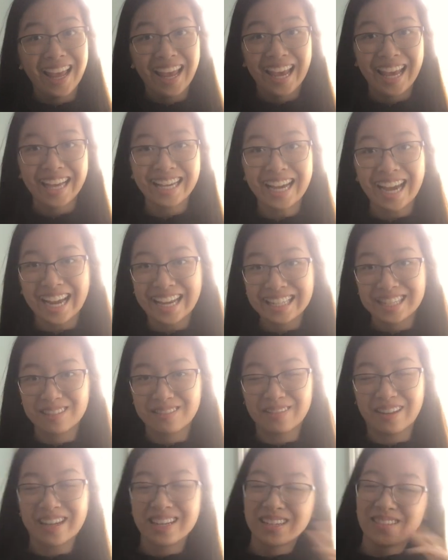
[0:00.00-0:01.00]
Hey guys,
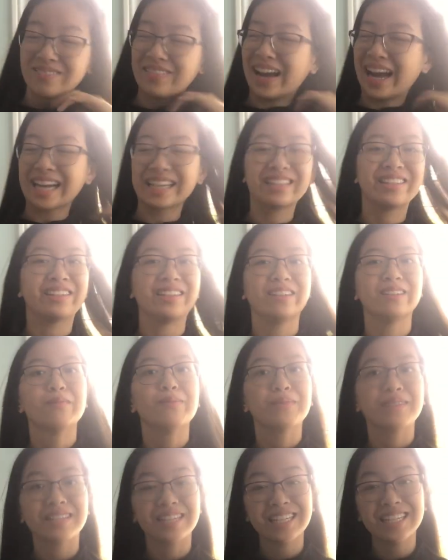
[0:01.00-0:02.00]
welcome back to
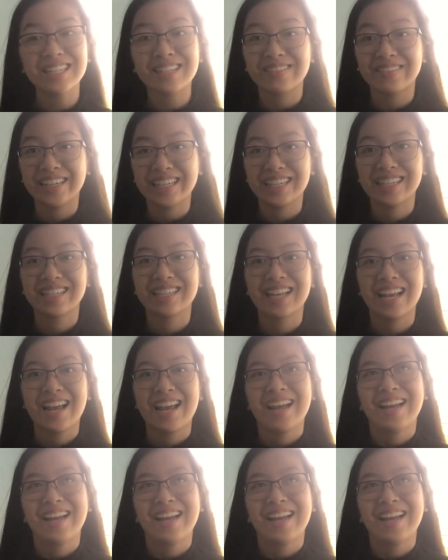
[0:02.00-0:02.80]
Pristine's Reads.